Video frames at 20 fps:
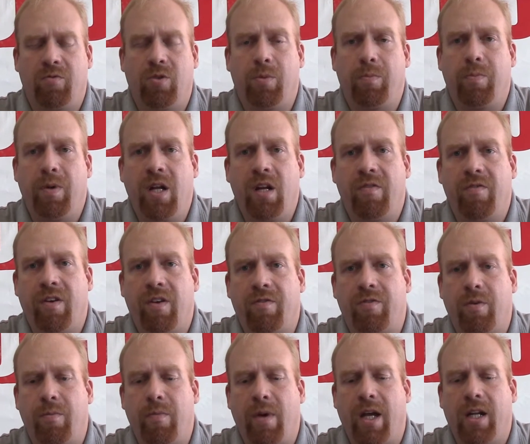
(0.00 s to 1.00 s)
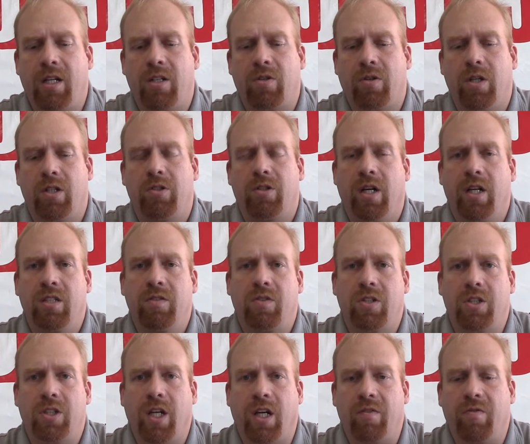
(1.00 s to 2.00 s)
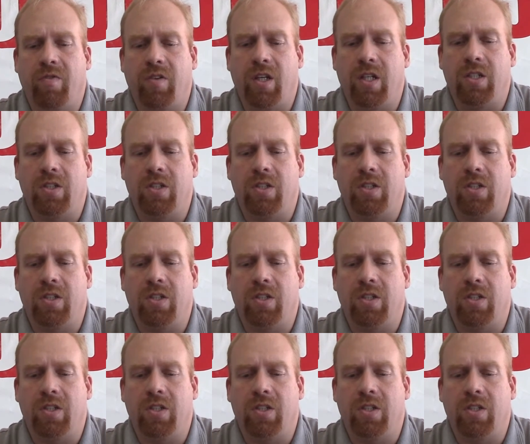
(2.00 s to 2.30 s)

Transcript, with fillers: would benefit from mandatory transfer check fees